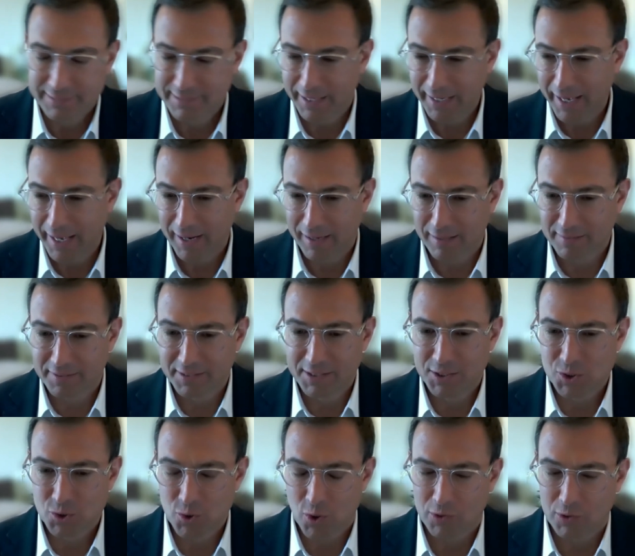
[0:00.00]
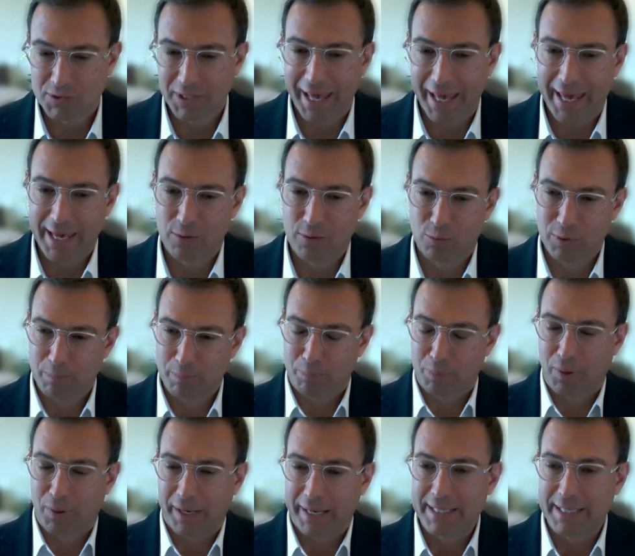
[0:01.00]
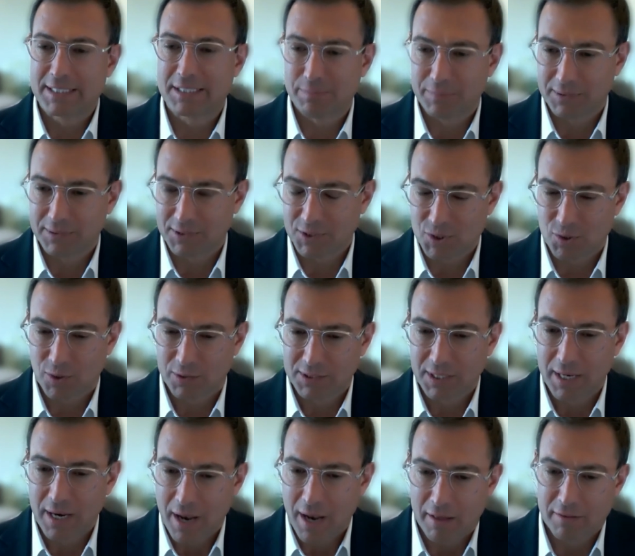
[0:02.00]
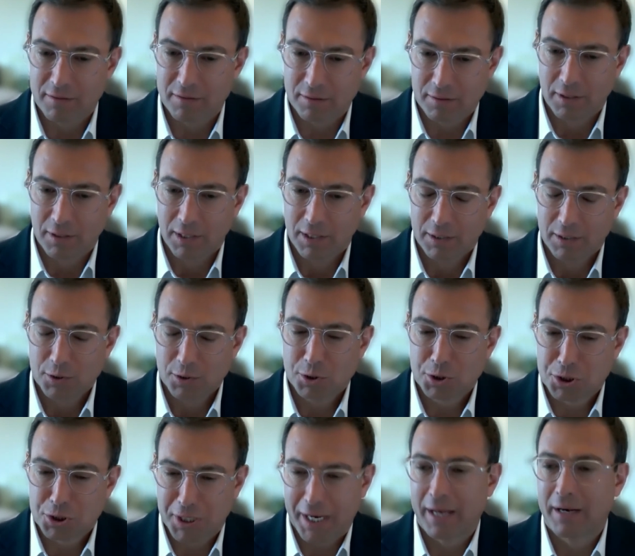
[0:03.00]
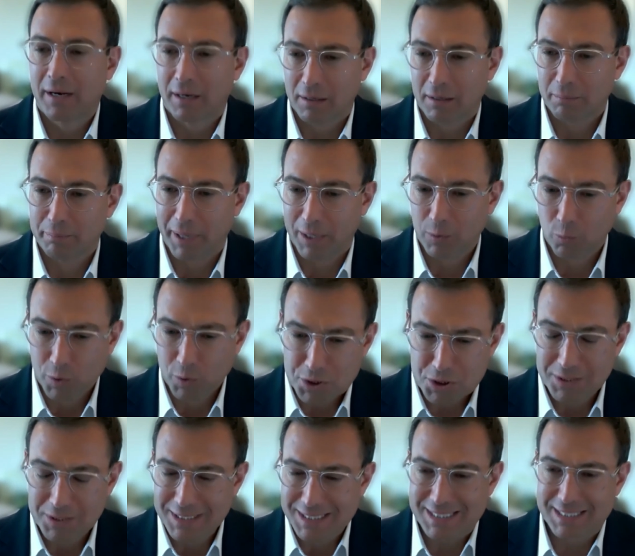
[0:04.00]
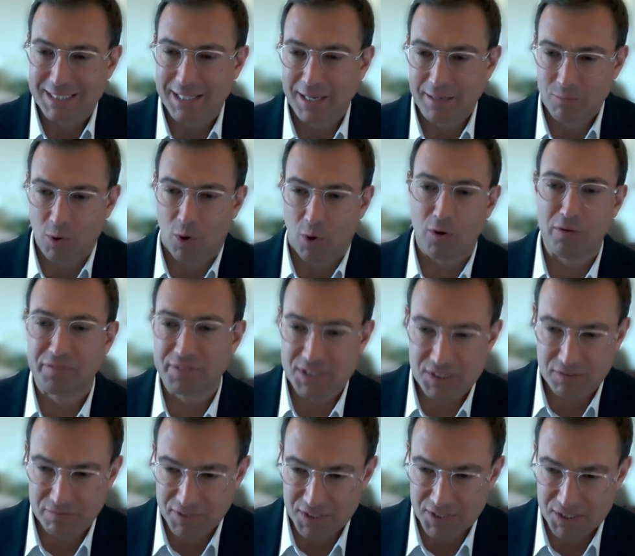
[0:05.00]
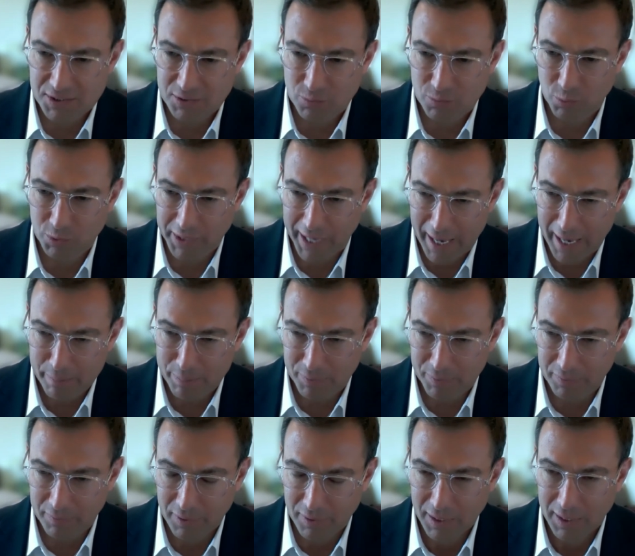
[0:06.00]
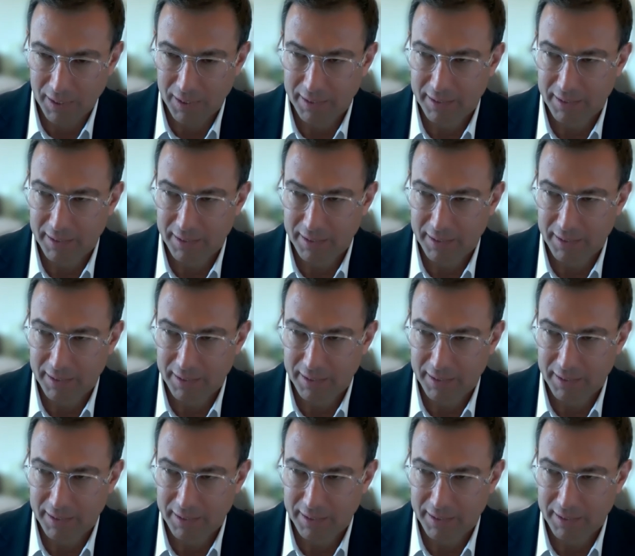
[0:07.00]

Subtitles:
Telehealth is not a replacement. It's not another channel by which the same office visit would happen.